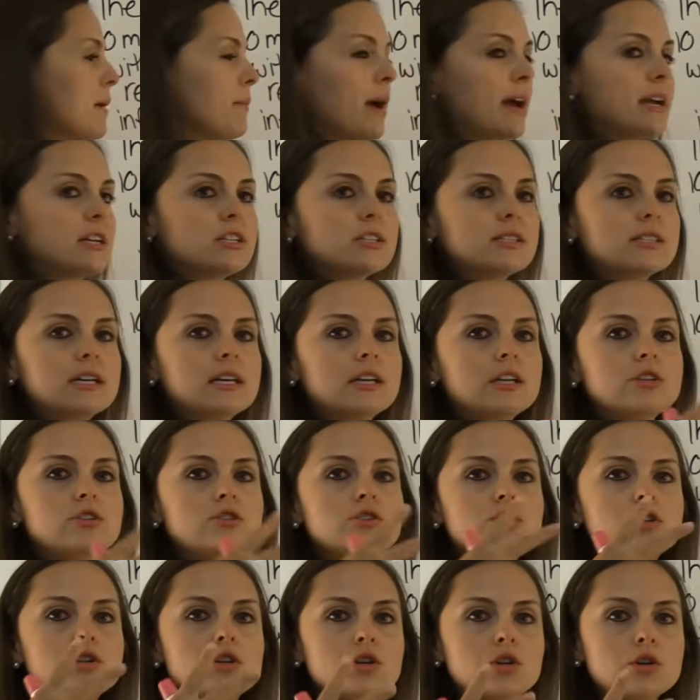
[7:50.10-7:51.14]
that patient's
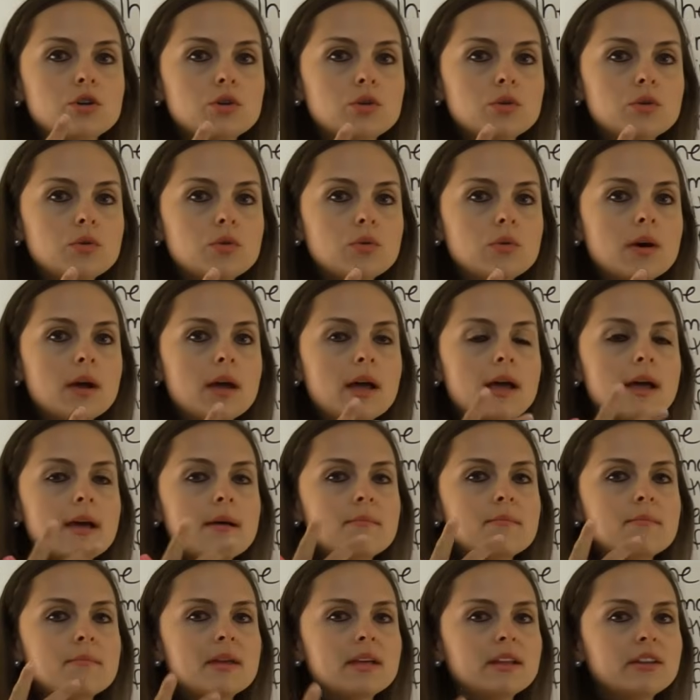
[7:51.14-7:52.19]
getting two
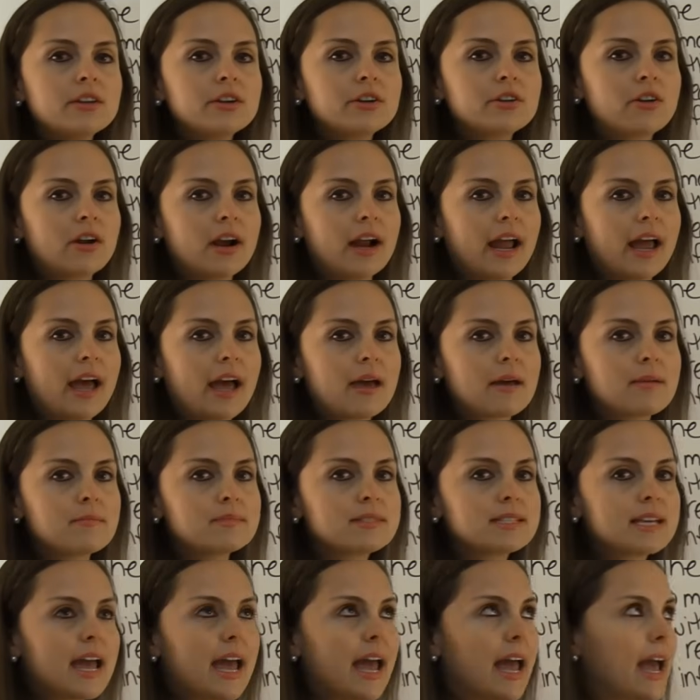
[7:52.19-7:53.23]

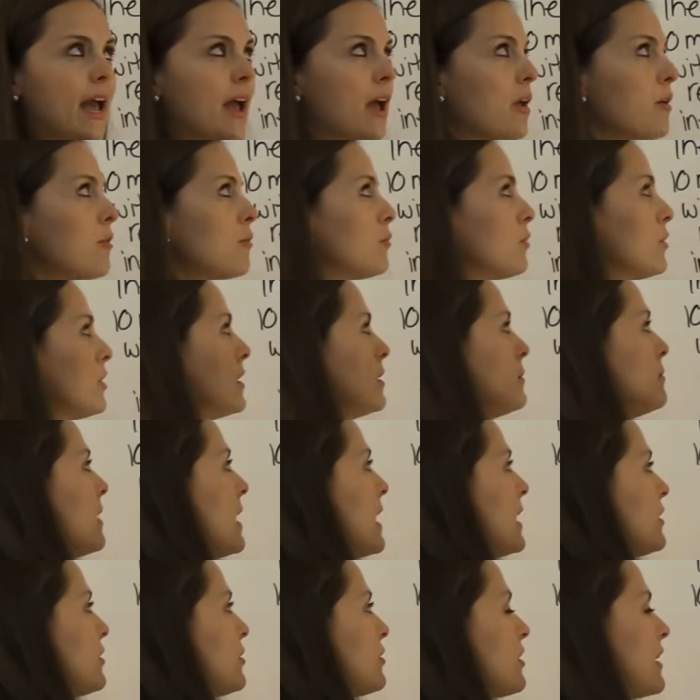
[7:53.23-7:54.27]
milligrams, and we're in
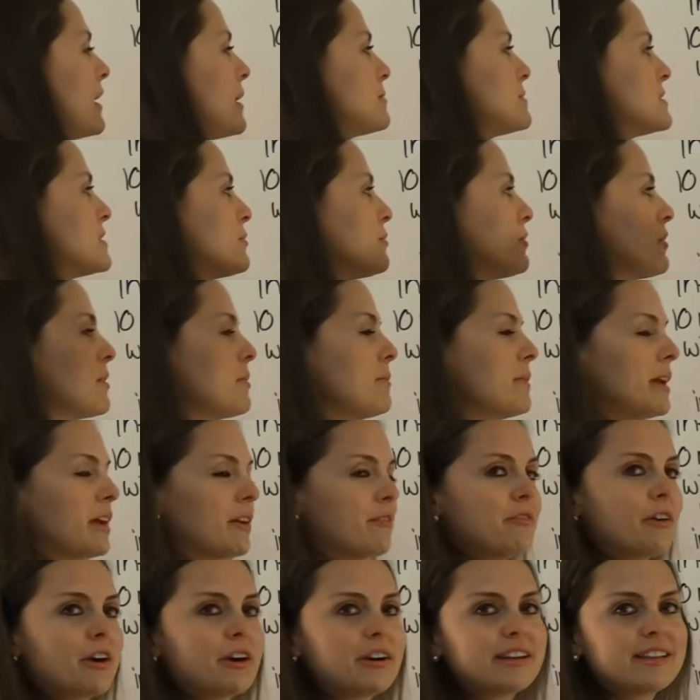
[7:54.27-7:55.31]
micrograms, so we're going to be
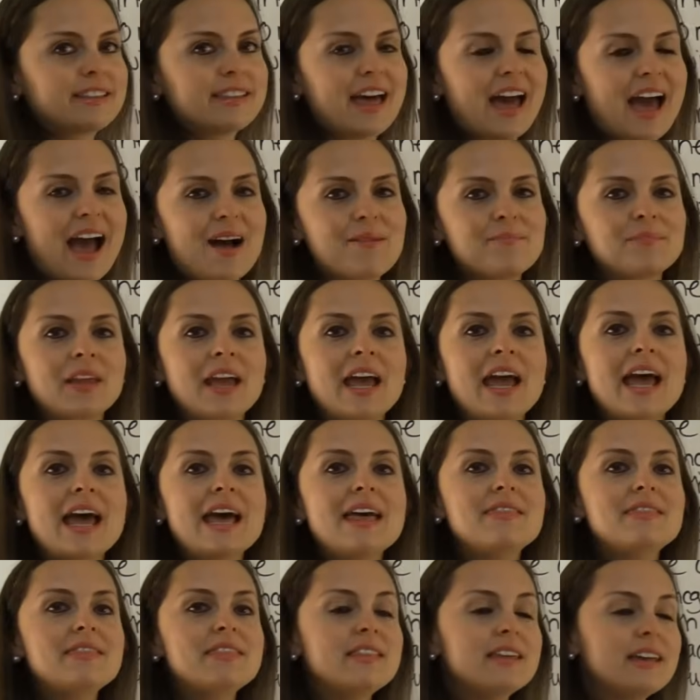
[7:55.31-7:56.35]
converting that.
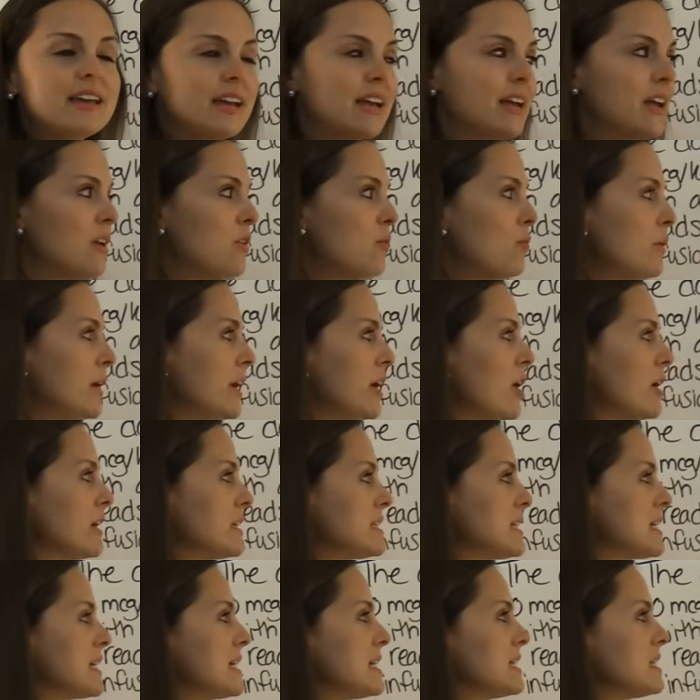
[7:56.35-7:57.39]
And then we got
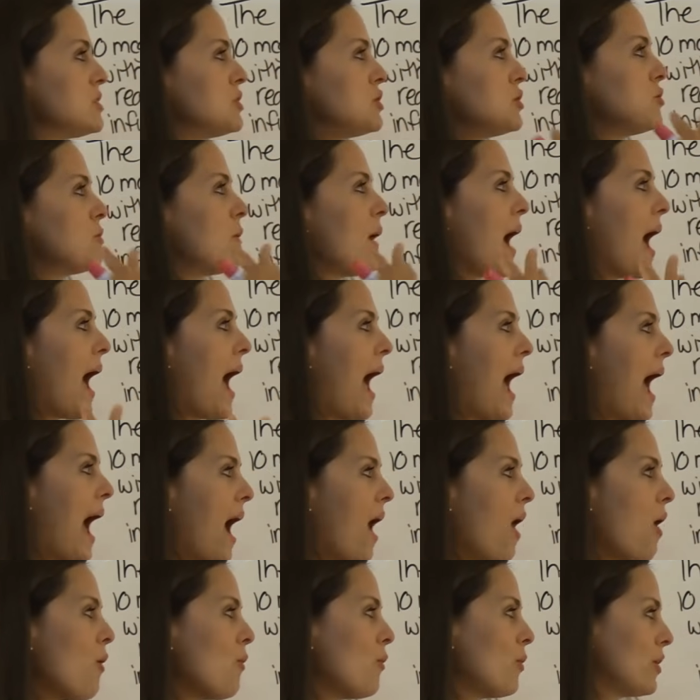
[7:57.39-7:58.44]
to get to
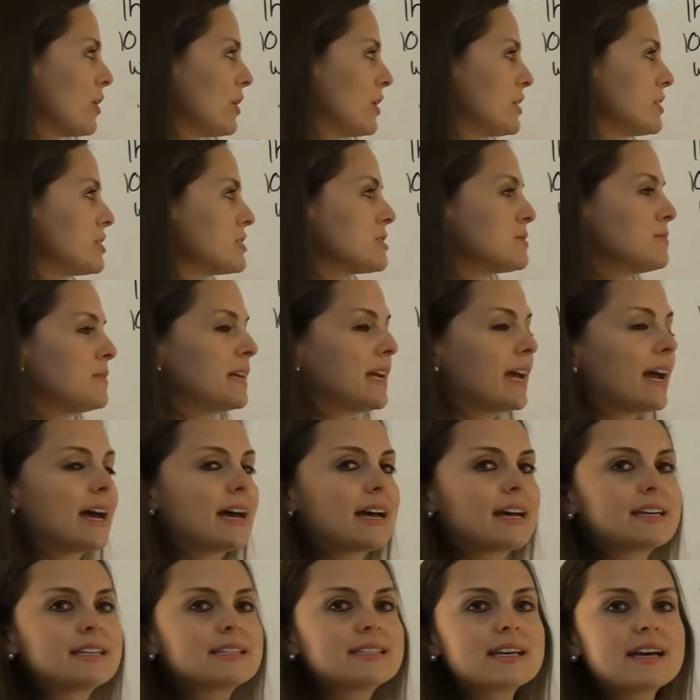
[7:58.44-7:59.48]
hours,
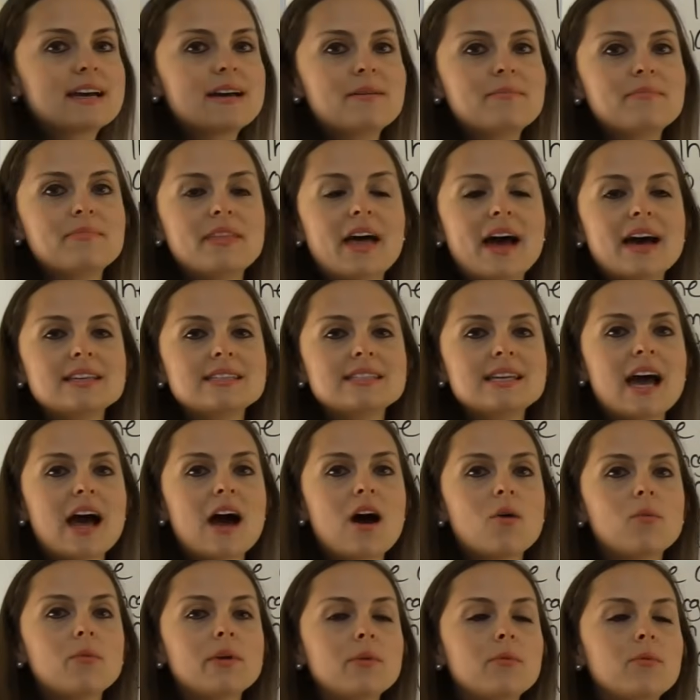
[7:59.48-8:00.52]
because um, that's
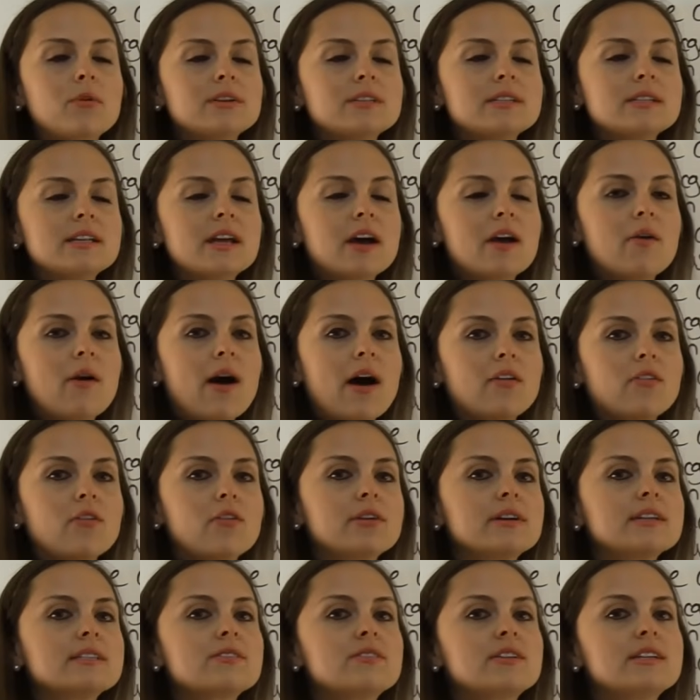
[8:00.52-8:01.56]
how we want to know how
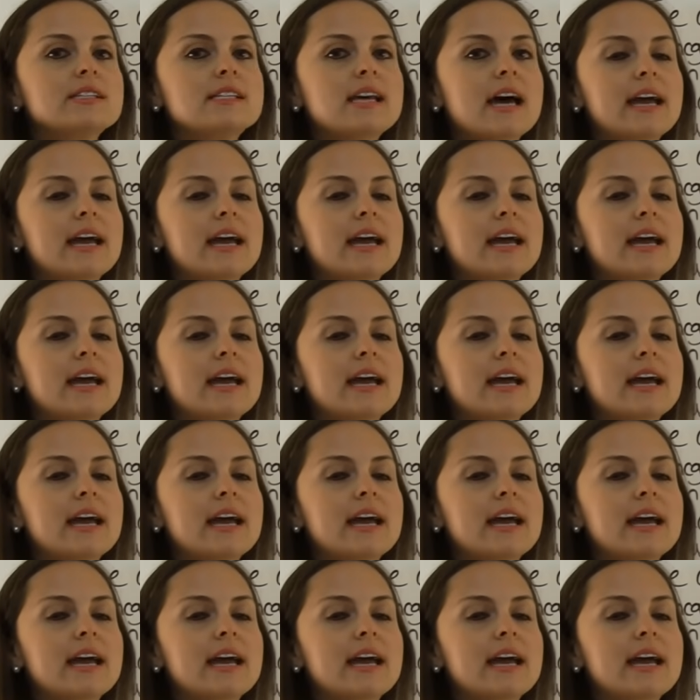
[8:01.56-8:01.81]
long it's going to